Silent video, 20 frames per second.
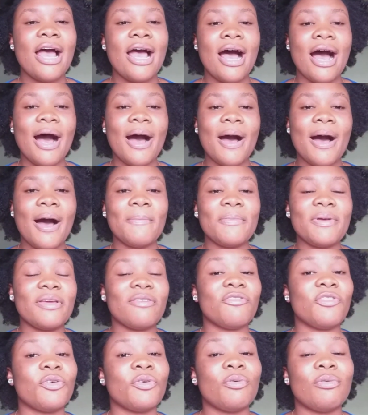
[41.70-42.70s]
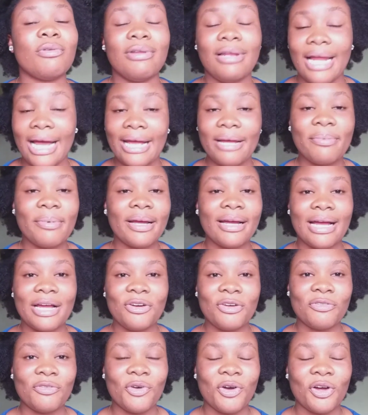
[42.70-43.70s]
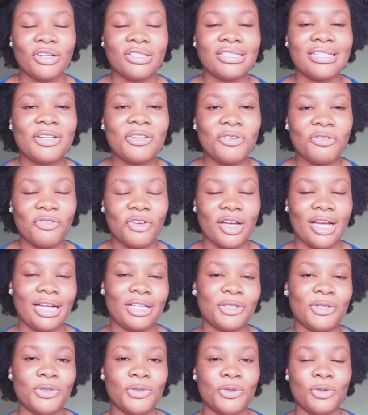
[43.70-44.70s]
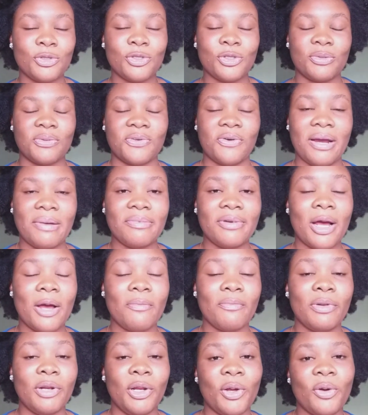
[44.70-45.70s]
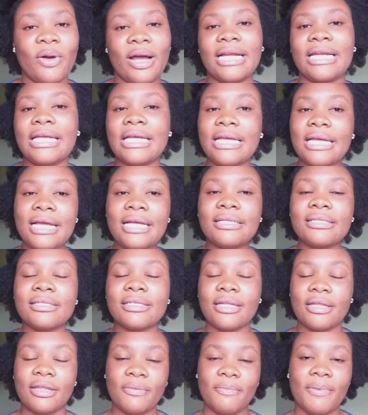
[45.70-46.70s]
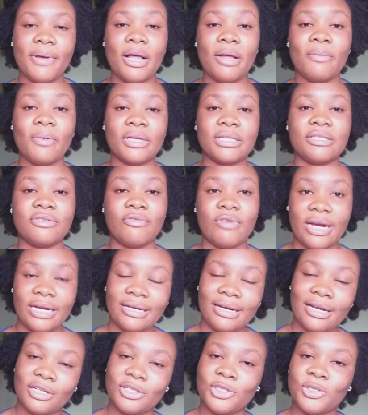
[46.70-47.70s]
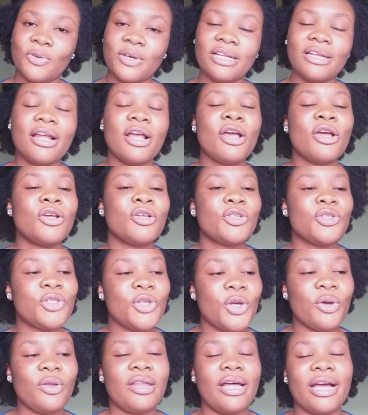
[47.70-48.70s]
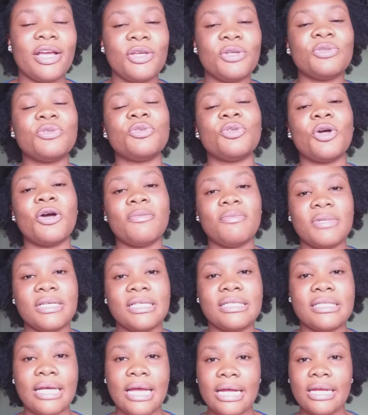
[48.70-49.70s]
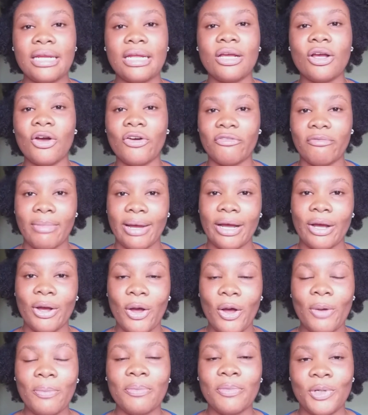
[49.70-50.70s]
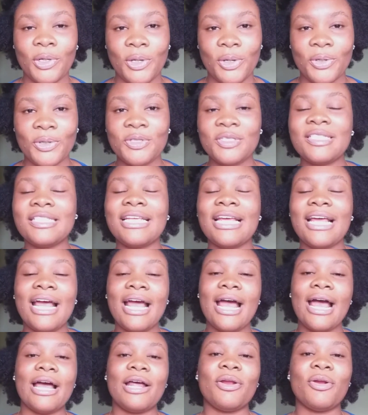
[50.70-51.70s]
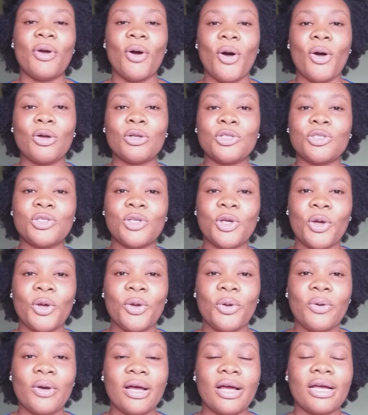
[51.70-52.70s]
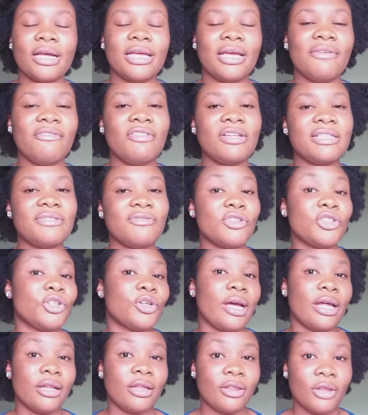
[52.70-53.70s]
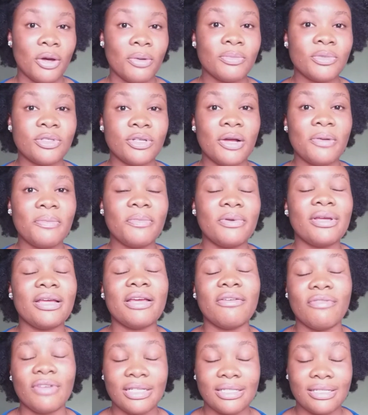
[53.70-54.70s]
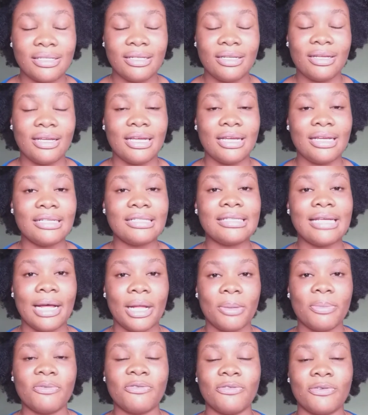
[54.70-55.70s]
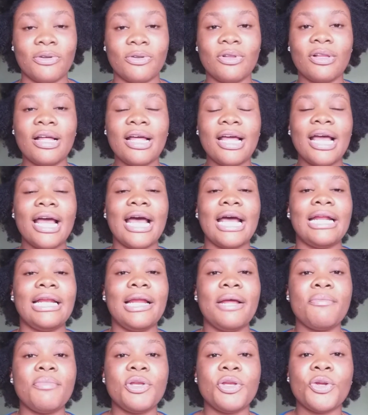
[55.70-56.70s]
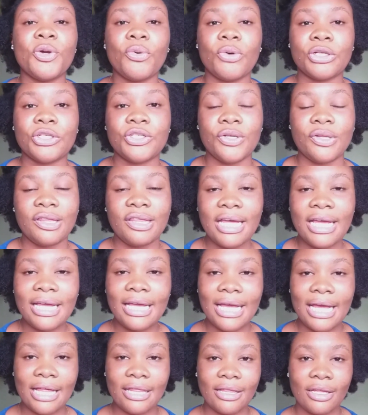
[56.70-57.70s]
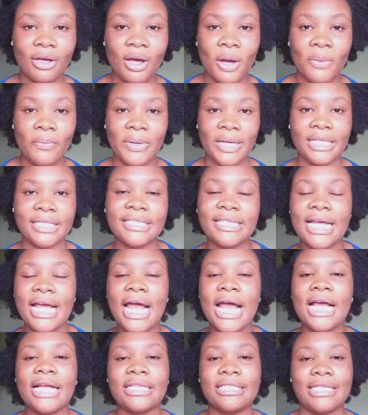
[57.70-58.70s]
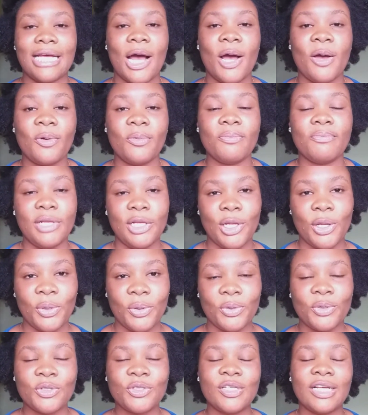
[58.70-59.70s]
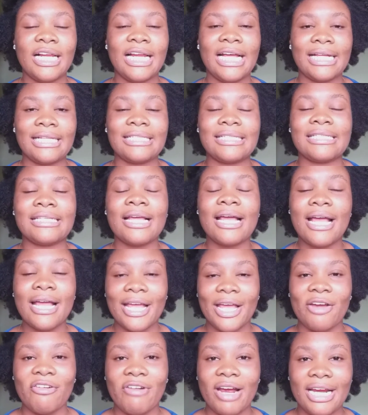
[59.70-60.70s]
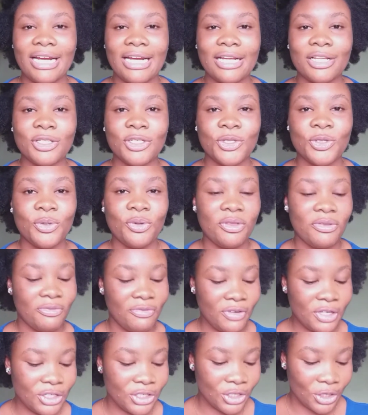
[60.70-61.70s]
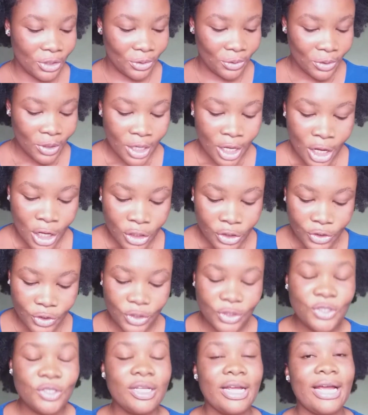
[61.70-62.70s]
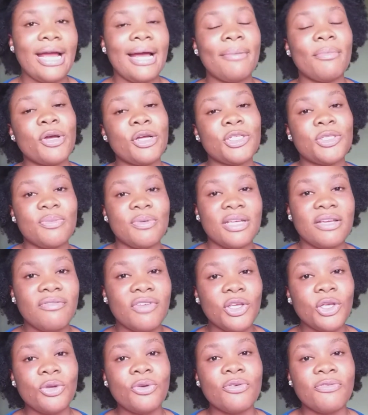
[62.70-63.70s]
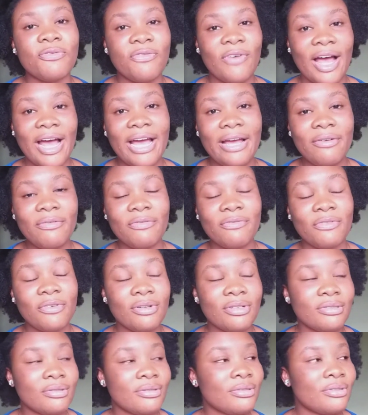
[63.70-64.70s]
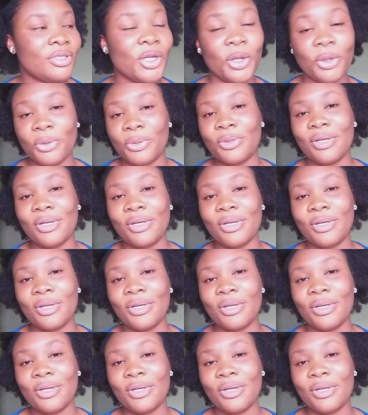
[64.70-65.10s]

um, if you like my kind of content, don't forget to subscribe down below and hit the bell button right next to it so that you do not miss any of my uploads. And also give this video a thumbs up if it is helpful and let me know what you think in the comments down below. So let's get right into the video. So today I'm going to be giving you five no